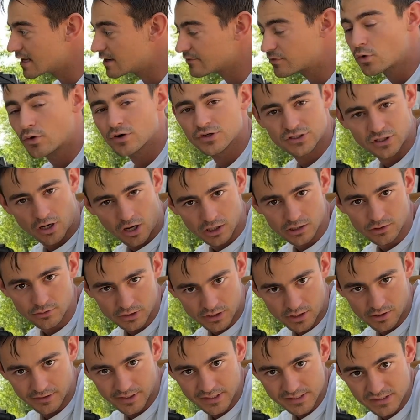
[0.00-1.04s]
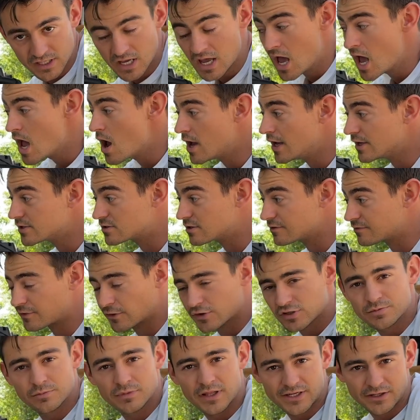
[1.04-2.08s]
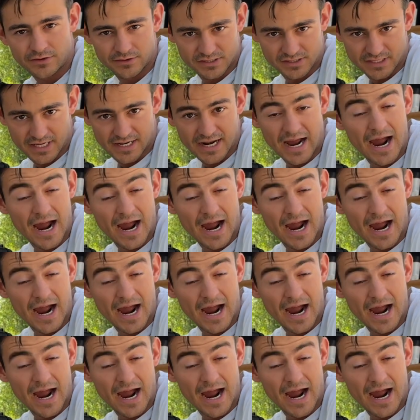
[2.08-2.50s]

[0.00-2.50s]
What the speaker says: of course, Carlo Acutis is the first millennial saint.